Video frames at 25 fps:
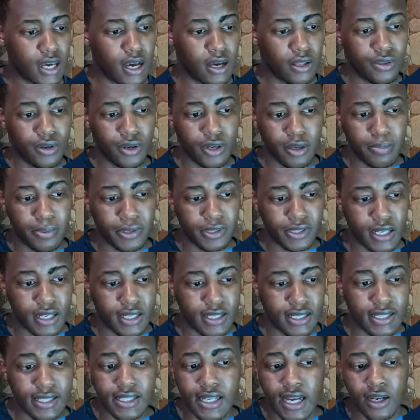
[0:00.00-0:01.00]
a 30%
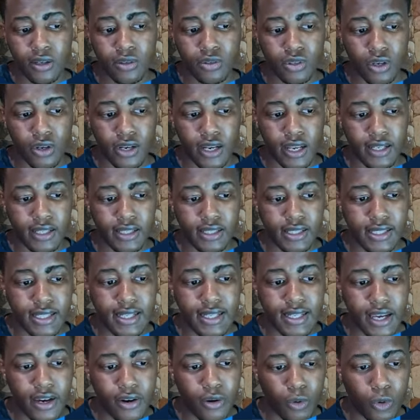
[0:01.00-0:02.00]
discount on any
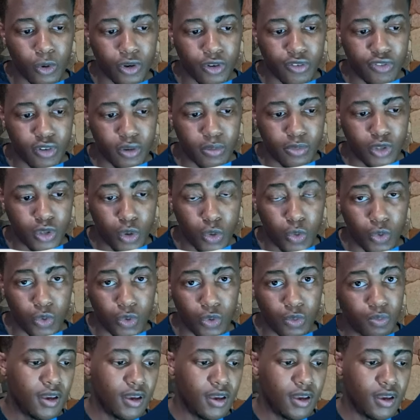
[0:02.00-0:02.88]
skincare order from Skoon.